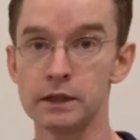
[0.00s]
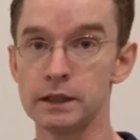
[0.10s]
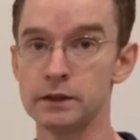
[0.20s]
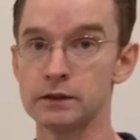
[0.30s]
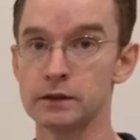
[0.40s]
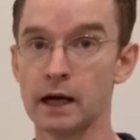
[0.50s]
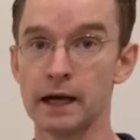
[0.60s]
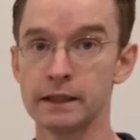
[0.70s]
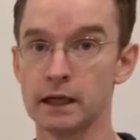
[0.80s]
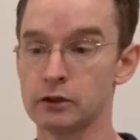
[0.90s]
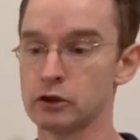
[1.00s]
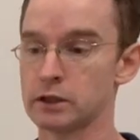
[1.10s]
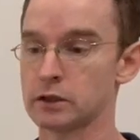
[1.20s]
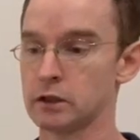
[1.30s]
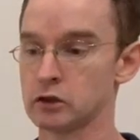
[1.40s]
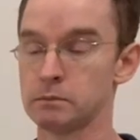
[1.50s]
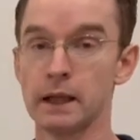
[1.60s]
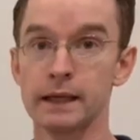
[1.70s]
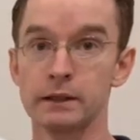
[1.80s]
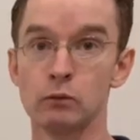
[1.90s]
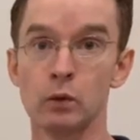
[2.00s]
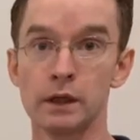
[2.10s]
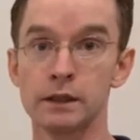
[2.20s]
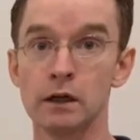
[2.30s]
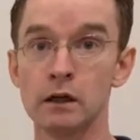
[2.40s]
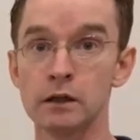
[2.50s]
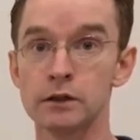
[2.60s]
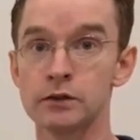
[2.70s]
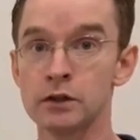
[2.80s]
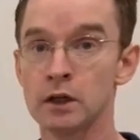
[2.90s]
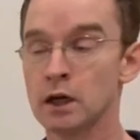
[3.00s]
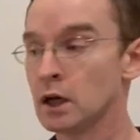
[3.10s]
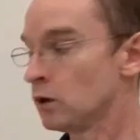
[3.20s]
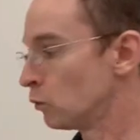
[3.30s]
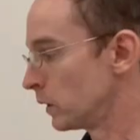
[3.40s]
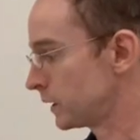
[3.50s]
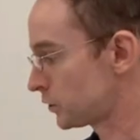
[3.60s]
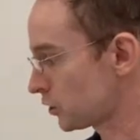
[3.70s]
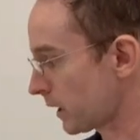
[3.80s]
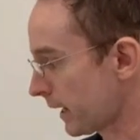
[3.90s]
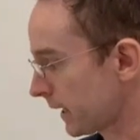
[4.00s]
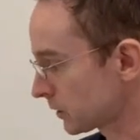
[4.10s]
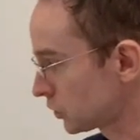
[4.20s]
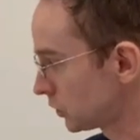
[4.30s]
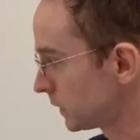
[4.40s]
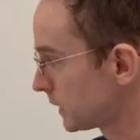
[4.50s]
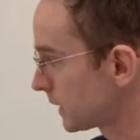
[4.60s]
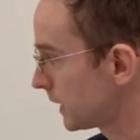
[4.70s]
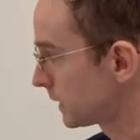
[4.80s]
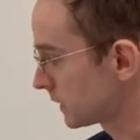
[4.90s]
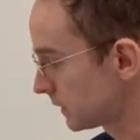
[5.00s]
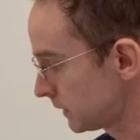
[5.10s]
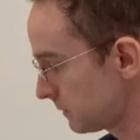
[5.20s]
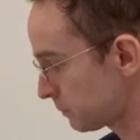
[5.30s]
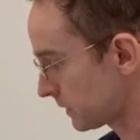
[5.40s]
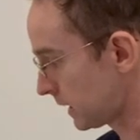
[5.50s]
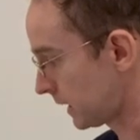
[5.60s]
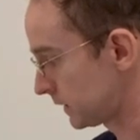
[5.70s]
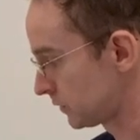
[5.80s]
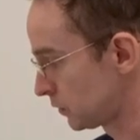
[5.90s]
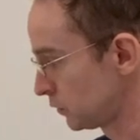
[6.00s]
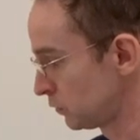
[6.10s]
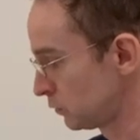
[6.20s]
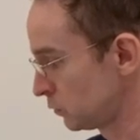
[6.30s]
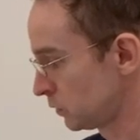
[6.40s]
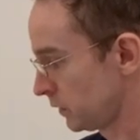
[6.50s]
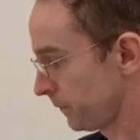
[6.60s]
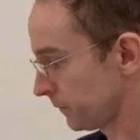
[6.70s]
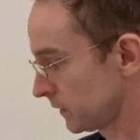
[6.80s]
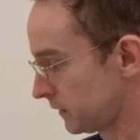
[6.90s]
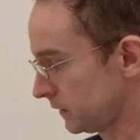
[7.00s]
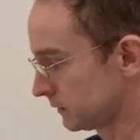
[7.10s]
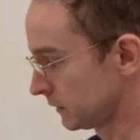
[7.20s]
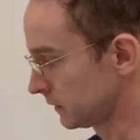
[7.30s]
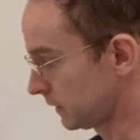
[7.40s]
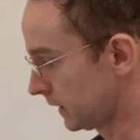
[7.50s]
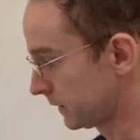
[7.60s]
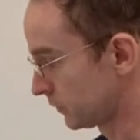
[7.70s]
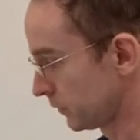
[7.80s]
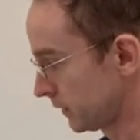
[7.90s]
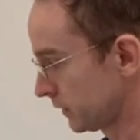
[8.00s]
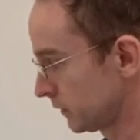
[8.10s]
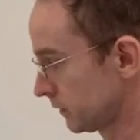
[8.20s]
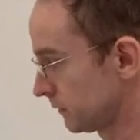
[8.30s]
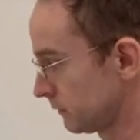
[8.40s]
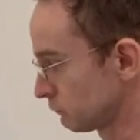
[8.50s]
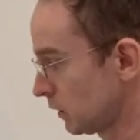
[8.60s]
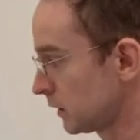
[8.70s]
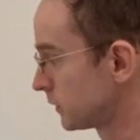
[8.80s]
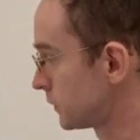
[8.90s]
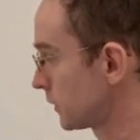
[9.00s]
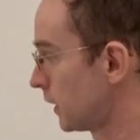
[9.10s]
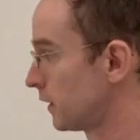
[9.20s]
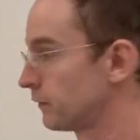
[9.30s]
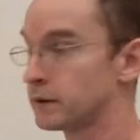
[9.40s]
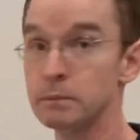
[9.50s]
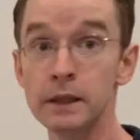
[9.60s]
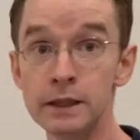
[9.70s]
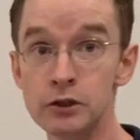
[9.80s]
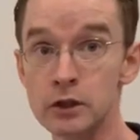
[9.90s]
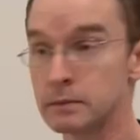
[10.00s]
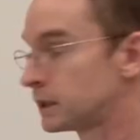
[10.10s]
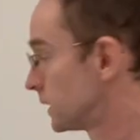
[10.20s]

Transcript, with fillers: of these high contrast colored black and white cards, which actually can clip onto these little onto their the rungs of the play gym